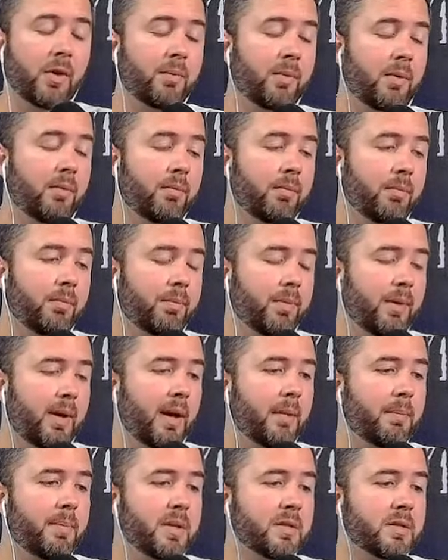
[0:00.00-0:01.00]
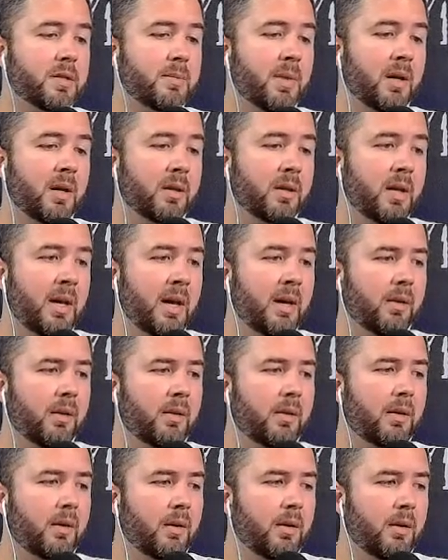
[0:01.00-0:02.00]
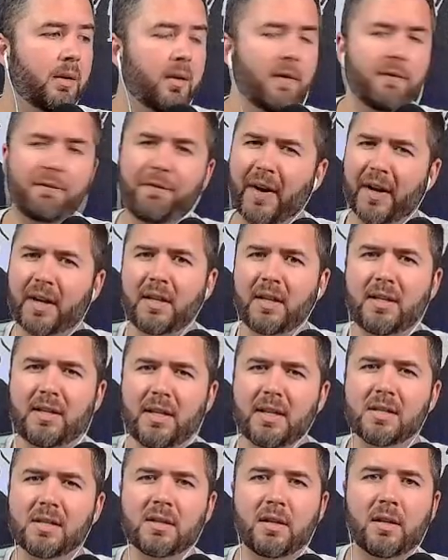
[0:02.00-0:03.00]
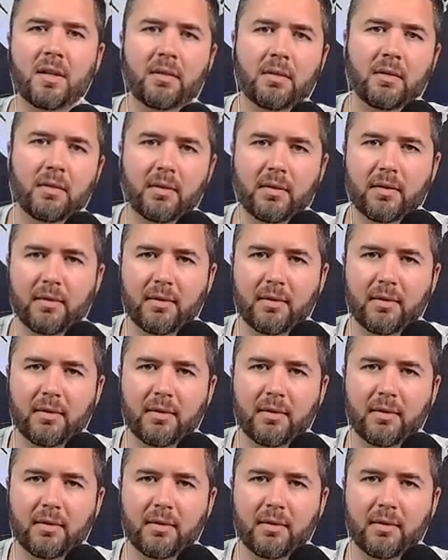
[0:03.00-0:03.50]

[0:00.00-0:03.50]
so I'm kind of pissed about that. Fucking Disney.